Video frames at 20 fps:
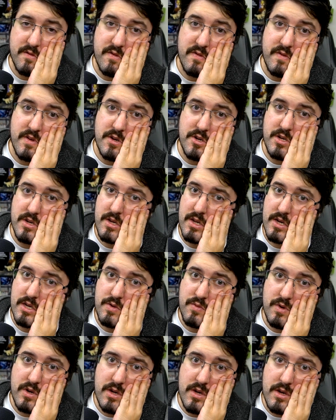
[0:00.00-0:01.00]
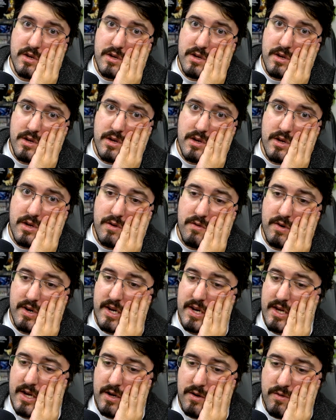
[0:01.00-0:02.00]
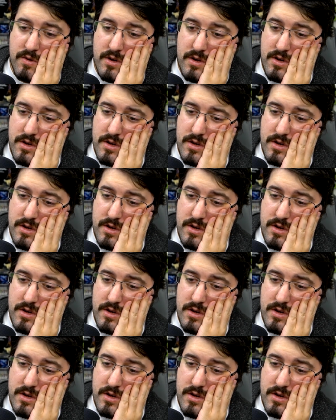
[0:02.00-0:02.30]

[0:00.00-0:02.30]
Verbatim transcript: to finish it next week. Right now,